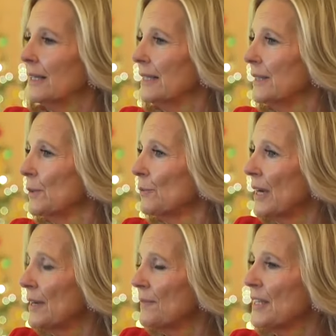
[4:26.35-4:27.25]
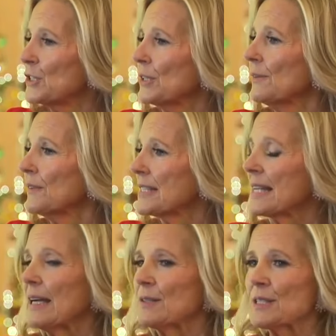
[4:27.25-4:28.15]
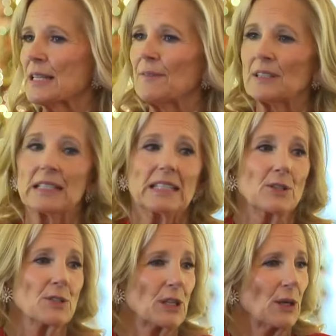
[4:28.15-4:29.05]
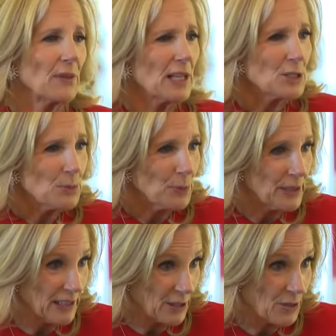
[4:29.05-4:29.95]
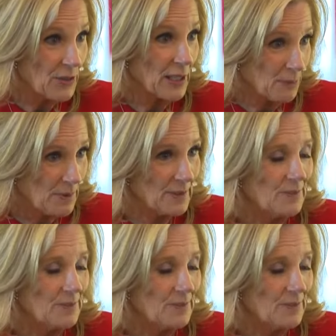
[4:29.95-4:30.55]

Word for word: in the renovation of this house seventy years ago. That's pretty incredible.